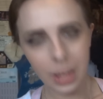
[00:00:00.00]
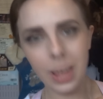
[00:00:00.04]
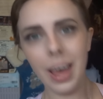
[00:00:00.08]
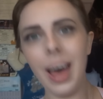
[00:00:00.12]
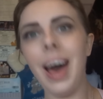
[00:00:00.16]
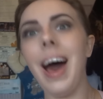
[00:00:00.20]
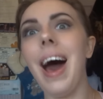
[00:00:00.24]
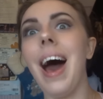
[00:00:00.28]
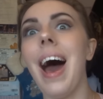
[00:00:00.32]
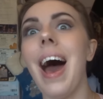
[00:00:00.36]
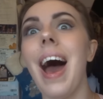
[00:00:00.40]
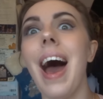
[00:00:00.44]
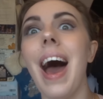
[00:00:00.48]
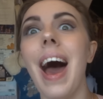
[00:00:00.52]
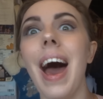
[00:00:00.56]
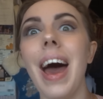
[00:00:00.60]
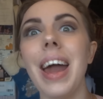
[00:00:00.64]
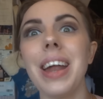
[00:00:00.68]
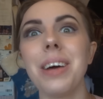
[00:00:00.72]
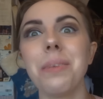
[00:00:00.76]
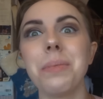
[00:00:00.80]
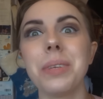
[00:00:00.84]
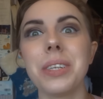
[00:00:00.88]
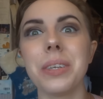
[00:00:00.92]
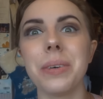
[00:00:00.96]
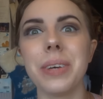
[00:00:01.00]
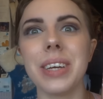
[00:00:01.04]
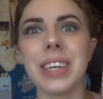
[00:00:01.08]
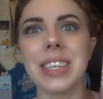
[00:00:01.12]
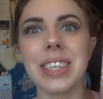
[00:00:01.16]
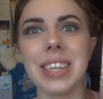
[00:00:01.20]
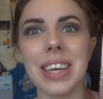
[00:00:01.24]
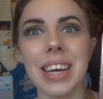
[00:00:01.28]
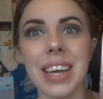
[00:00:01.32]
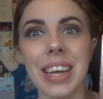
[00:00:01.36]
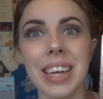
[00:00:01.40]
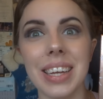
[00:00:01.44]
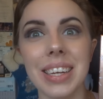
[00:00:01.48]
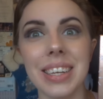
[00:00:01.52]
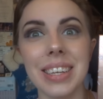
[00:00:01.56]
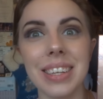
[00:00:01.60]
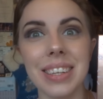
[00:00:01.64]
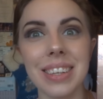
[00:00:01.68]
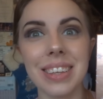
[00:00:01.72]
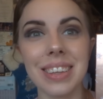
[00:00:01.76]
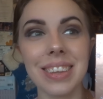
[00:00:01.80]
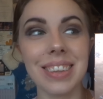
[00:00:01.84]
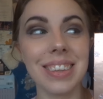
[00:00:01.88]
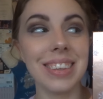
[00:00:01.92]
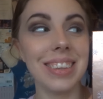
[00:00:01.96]
and I'm so excited
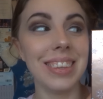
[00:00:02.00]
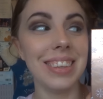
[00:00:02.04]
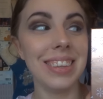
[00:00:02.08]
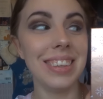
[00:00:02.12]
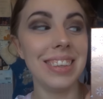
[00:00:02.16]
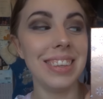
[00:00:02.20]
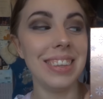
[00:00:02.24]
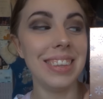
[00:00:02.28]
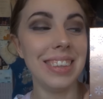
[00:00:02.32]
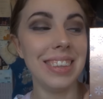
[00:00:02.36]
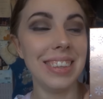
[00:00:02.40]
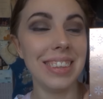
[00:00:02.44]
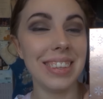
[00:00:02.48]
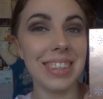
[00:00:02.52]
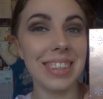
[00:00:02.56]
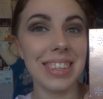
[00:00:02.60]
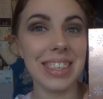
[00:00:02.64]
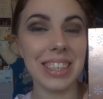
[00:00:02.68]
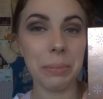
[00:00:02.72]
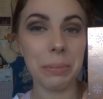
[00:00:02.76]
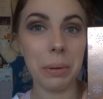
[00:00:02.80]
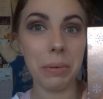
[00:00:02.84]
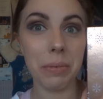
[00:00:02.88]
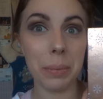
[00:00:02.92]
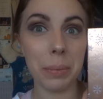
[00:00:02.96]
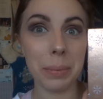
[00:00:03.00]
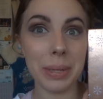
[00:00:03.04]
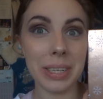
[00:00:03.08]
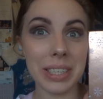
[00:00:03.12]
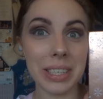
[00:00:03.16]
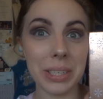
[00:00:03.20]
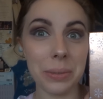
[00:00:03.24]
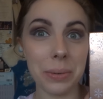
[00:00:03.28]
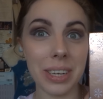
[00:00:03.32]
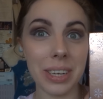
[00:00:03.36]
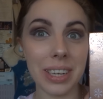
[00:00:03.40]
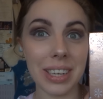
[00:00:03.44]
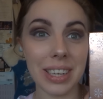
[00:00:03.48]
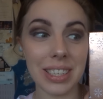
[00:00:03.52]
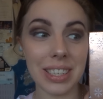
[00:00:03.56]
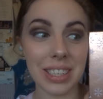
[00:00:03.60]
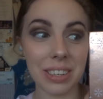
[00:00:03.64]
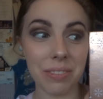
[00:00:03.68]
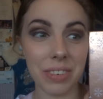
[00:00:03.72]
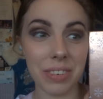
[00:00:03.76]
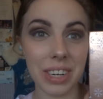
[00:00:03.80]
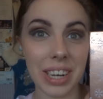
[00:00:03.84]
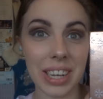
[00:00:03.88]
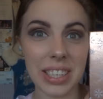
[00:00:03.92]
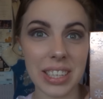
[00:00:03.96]
should we rip into it because
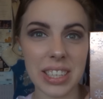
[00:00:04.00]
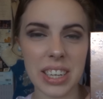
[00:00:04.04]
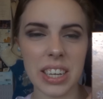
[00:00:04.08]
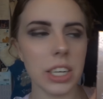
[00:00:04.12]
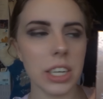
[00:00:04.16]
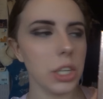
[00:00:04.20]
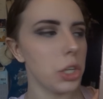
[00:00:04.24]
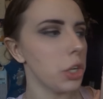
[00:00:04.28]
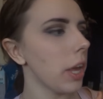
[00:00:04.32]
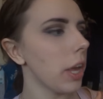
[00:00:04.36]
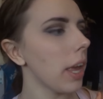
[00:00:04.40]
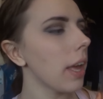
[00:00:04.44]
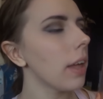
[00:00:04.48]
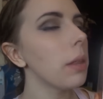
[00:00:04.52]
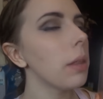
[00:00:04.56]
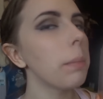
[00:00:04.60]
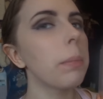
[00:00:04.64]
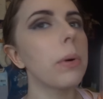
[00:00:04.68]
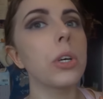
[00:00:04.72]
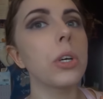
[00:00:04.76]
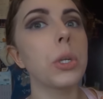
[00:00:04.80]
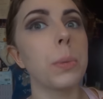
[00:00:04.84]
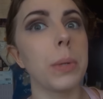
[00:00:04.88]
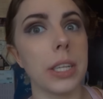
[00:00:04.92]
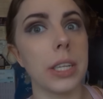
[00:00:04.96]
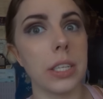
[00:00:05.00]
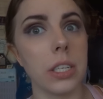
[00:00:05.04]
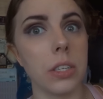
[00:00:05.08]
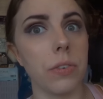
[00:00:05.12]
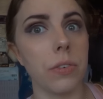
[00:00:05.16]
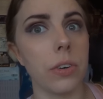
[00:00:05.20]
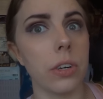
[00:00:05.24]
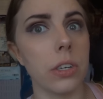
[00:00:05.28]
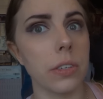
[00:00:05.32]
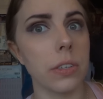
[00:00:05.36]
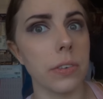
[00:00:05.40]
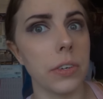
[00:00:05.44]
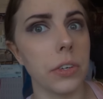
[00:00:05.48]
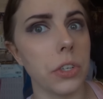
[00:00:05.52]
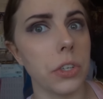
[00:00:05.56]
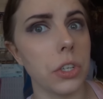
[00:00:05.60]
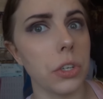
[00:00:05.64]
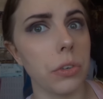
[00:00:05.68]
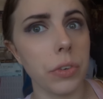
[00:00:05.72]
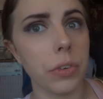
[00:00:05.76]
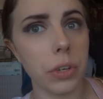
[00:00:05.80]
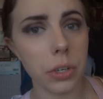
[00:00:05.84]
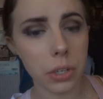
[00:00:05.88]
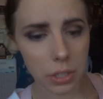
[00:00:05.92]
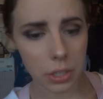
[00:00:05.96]
I'm really excited I took it out of the box but that's as far as I've got
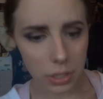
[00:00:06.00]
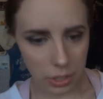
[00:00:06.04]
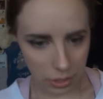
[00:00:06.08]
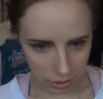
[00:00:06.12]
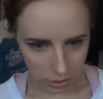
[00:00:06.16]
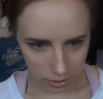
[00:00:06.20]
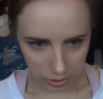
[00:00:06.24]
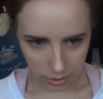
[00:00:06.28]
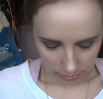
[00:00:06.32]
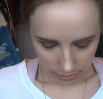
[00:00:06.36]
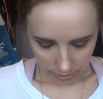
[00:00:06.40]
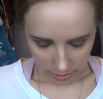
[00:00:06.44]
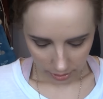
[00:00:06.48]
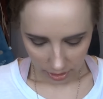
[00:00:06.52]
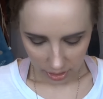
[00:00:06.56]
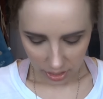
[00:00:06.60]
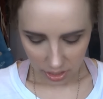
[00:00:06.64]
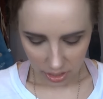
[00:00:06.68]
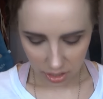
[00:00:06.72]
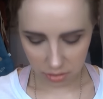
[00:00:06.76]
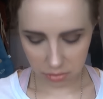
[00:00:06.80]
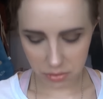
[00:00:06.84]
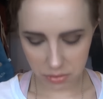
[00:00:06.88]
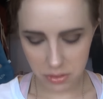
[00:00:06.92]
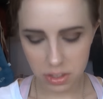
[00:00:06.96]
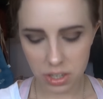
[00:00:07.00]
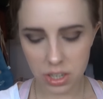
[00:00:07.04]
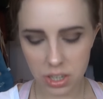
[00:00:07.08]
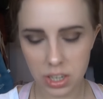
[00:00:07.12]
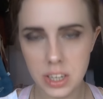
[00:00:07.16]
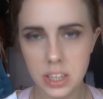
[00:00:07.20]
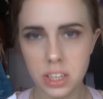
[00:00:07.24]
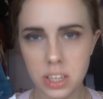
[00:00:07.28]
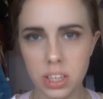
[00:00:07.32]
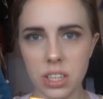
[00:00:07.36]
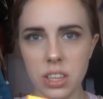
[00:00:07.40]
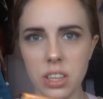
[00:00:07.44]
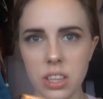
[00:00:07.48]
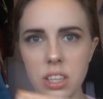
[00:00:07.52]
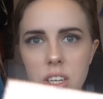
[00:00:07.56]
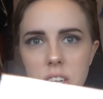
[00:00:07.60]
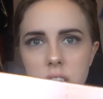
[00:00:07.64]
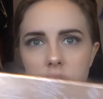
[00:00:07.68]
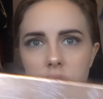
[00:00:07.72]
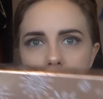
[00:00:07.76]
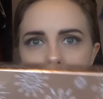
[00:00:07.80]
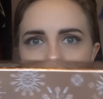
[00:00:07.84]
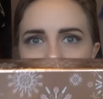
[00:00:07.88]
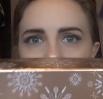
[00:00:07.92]
so far I love the lid the lid is